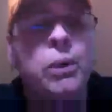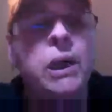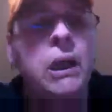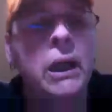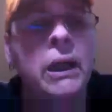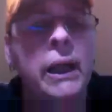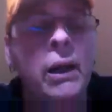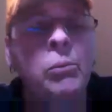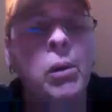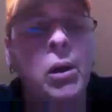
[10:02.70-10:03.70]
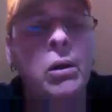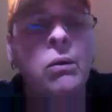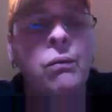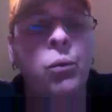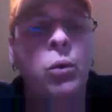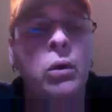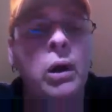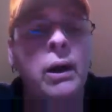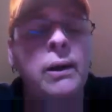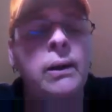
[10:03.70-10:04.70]
put a link down below
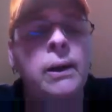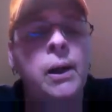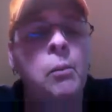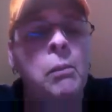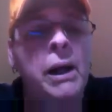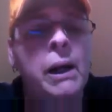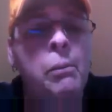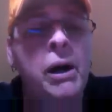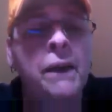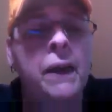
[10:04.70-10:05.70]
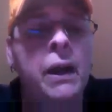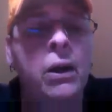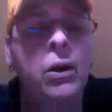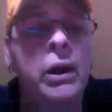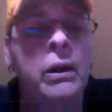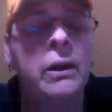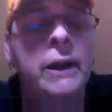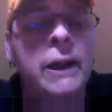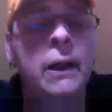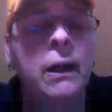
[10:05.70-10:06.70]
for my apothecary.
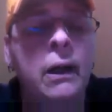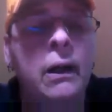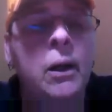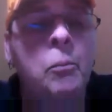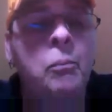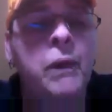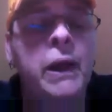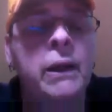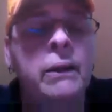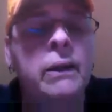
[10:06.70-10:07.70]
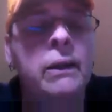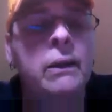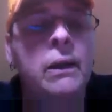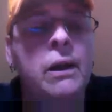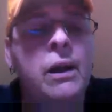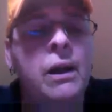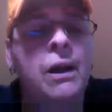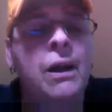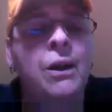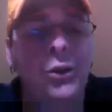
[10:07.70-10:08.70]
And
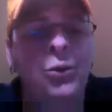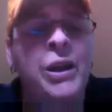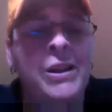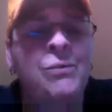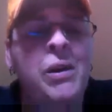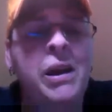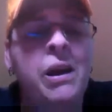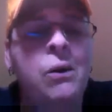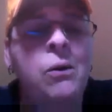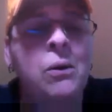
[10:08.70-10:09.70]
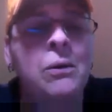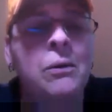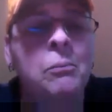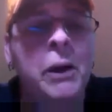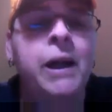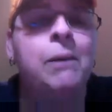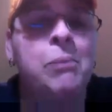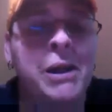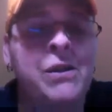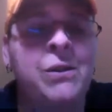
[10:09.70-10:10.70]
until next video, may
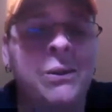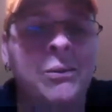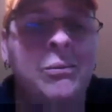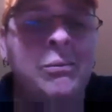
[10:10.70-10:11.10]
God bless you.